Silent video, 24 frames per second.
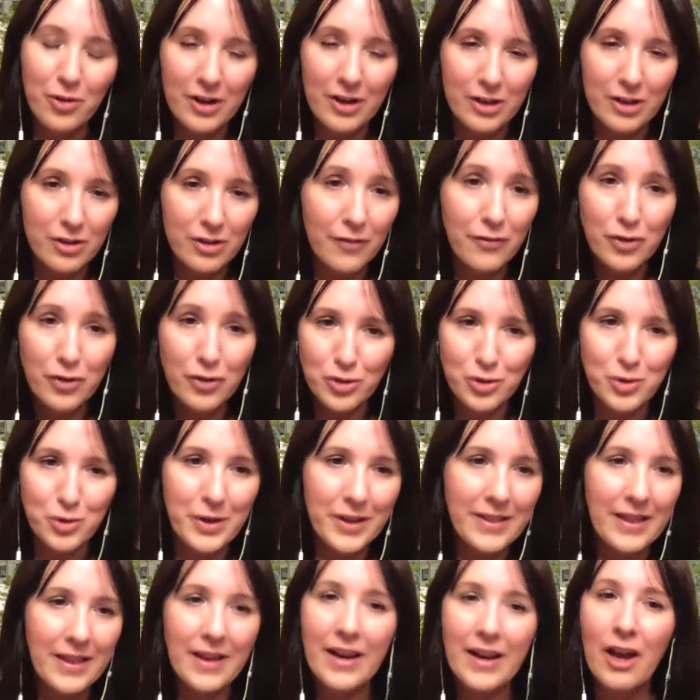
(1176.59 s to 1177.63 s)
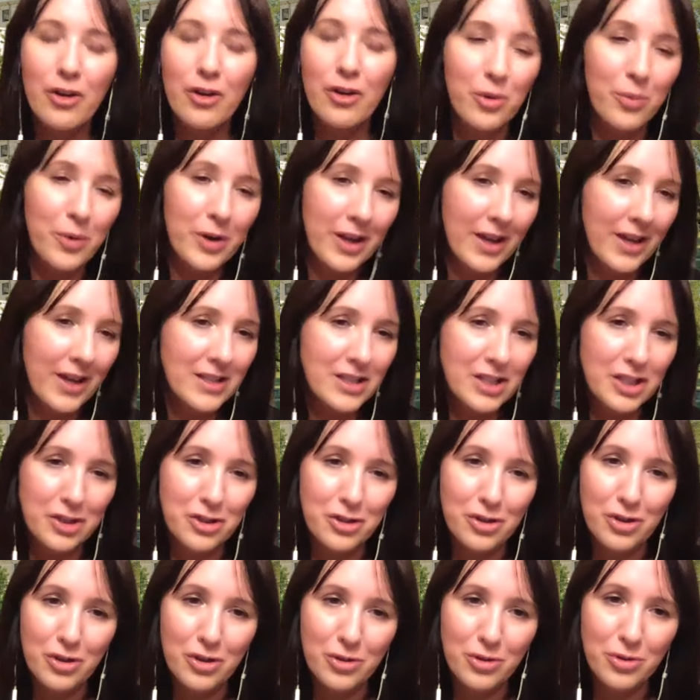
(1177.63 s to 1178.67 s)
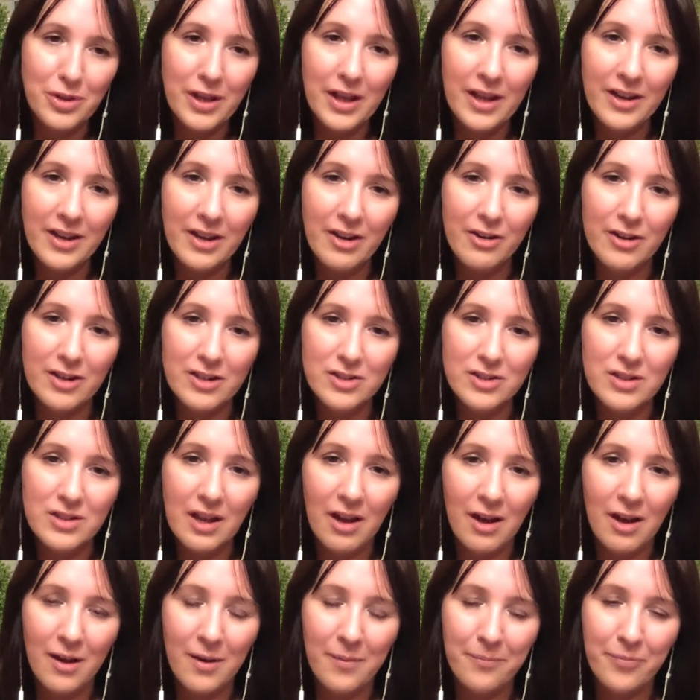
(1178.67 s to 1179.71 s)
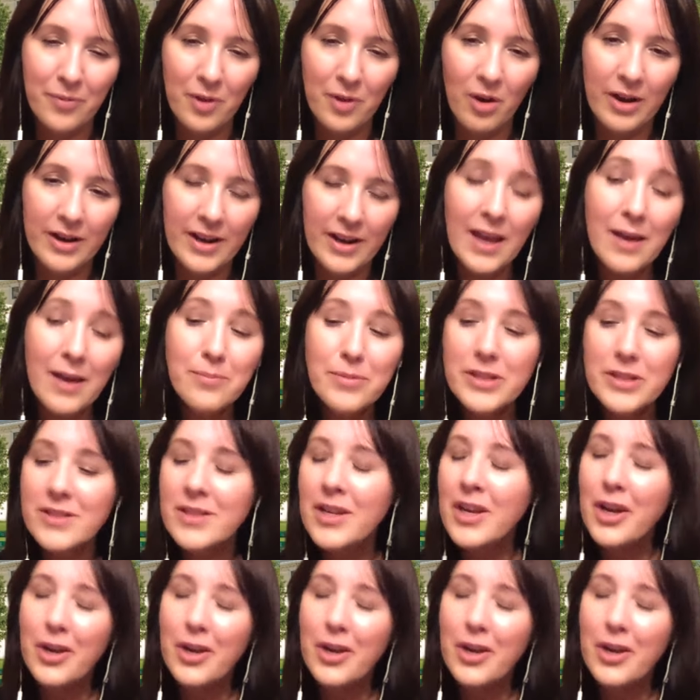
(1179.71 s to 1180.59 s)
if you're doing that now and you wanna continue to do that here um, on campus,